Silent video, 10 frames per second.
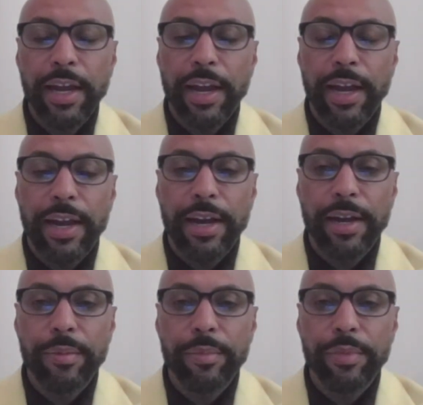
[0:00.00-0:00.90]

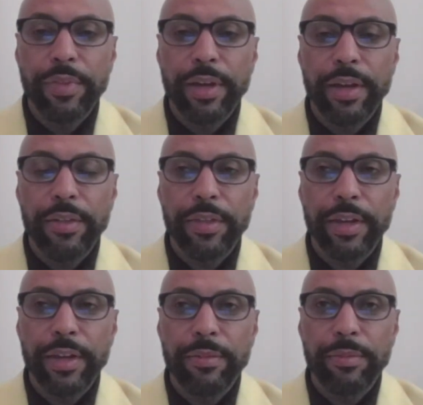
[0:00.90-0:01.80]

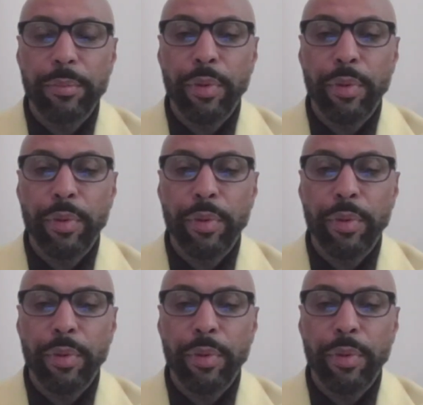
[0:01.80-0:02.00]
the